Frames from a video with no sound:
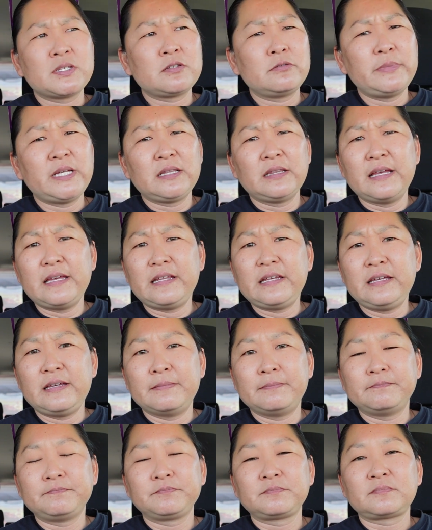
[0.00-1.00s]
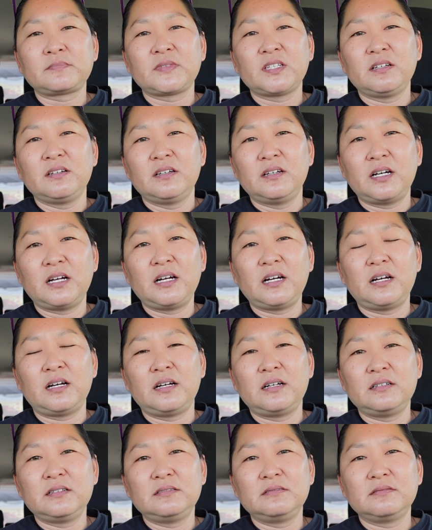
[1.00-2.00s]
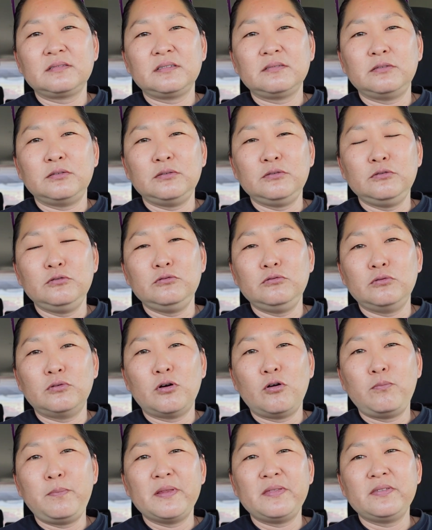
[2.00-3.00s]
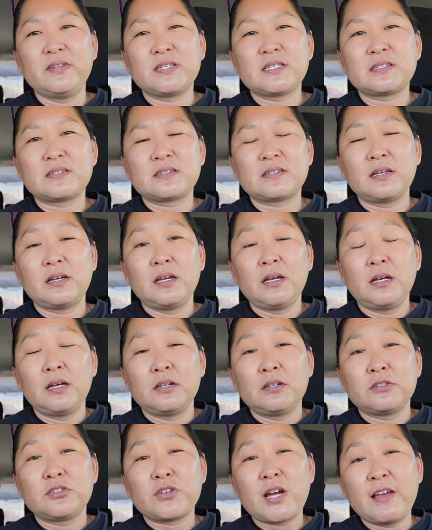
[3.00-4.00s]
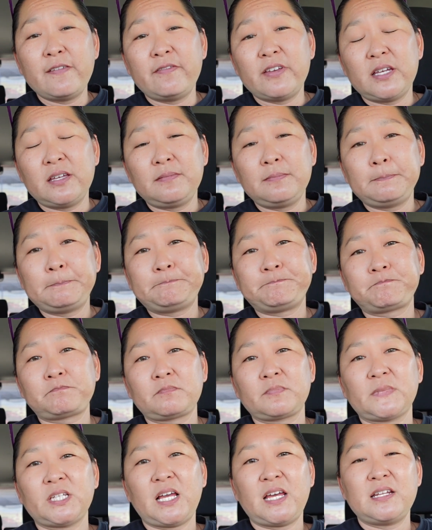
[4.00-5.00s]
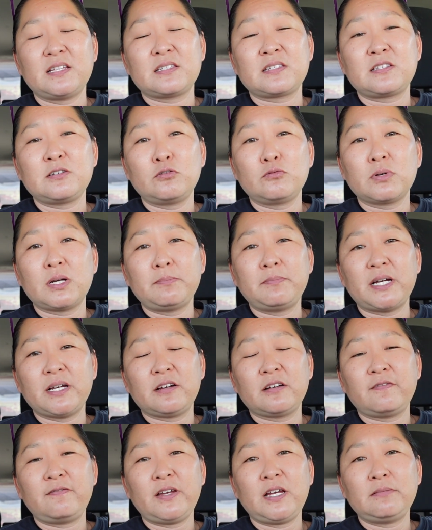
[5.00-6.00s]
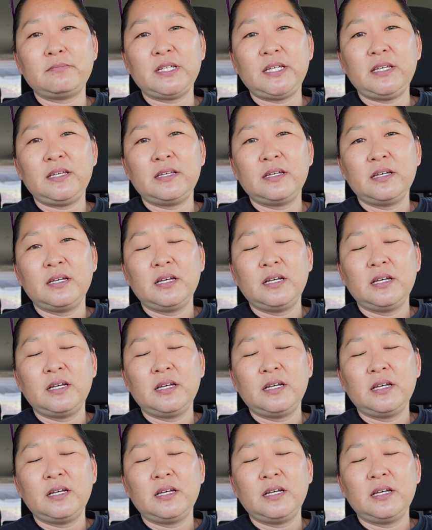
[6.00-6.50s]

assuming lady, who opened this drive-in, and it's still run by her family,